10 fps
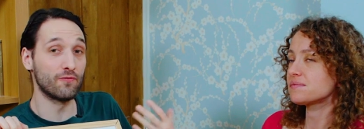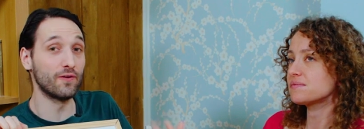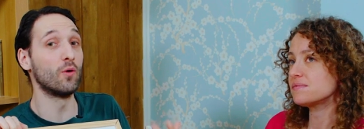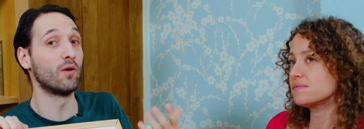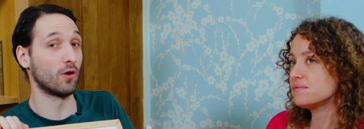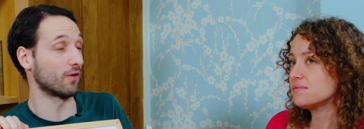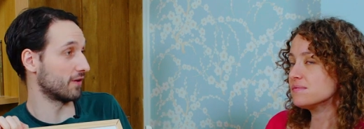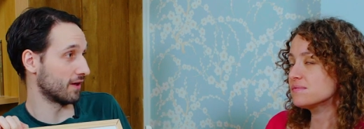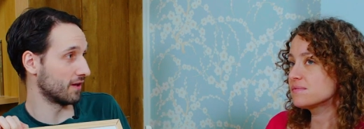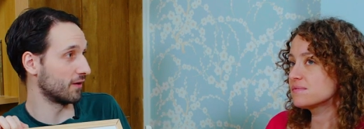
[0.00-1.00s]
Speaker 1: feel
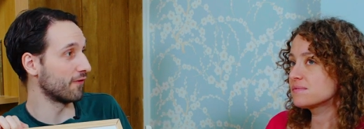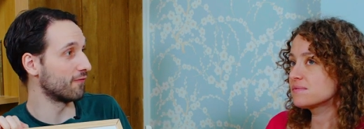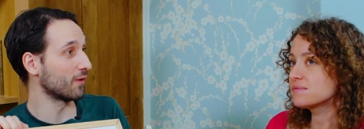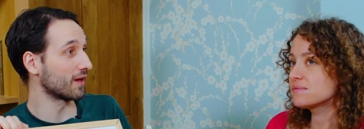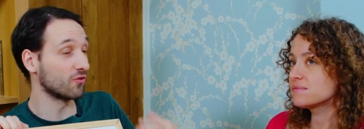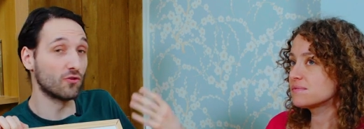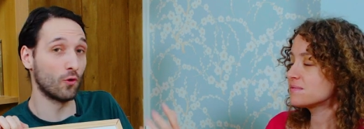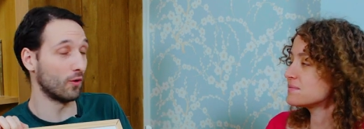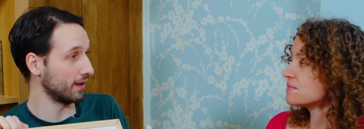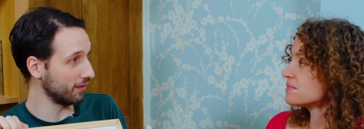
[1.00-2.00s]
erotic. You know, they feel like a
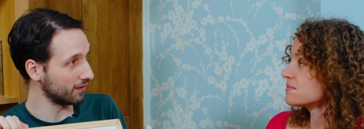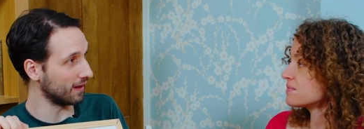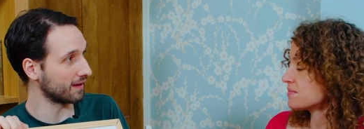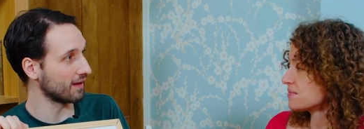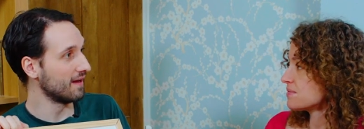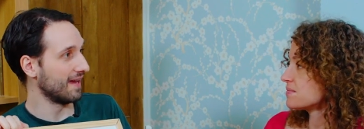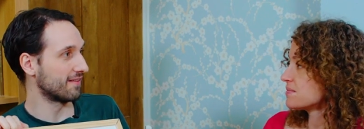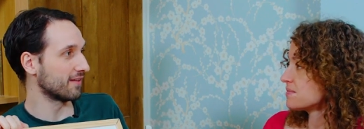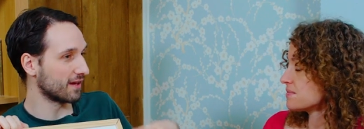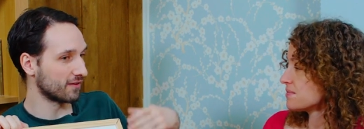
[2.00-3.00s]
toy. Like it's
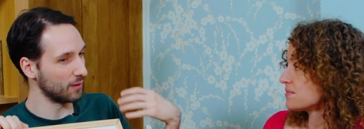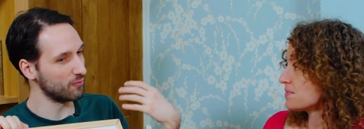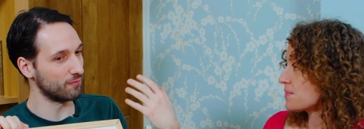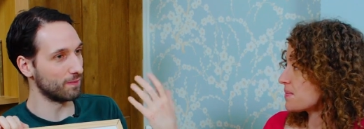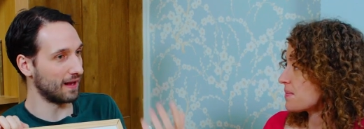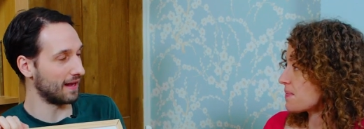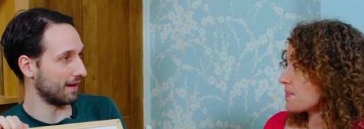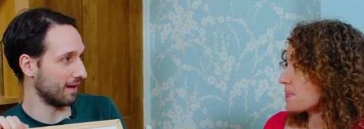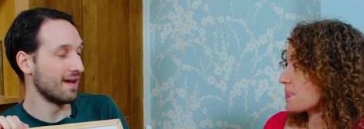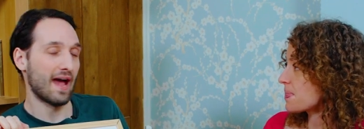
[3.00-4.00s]
like a type of play,
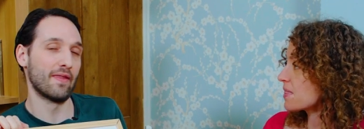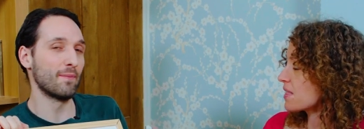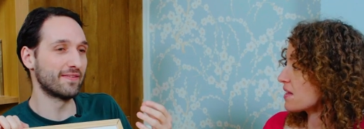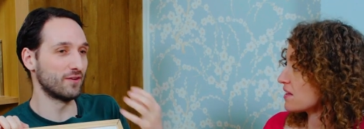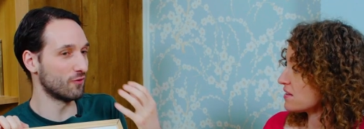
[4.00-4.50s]
and that makes it